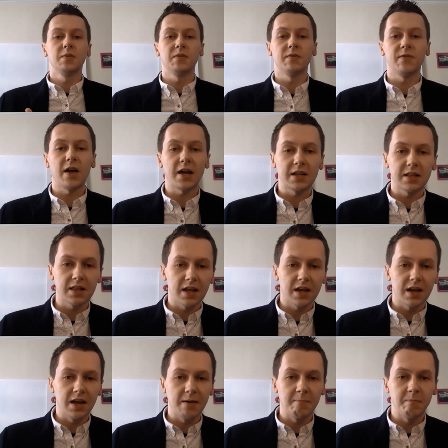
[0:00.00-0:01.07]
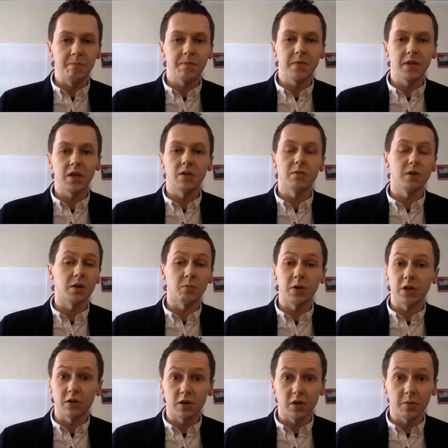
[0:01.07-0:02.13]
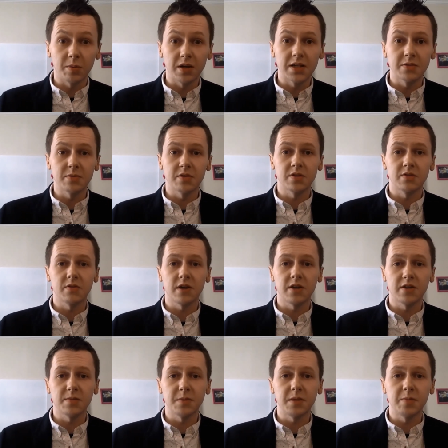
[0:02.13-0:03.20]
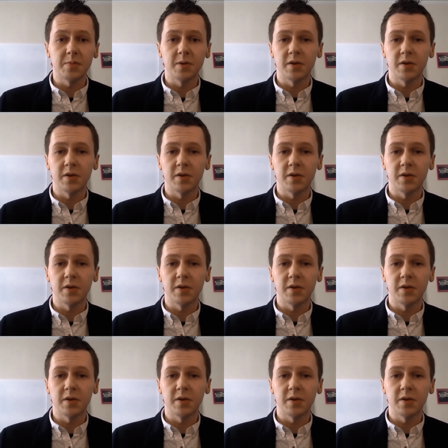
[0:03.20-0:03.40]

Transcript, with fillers: the fact that um you know we couldn't go place with this crowds of people,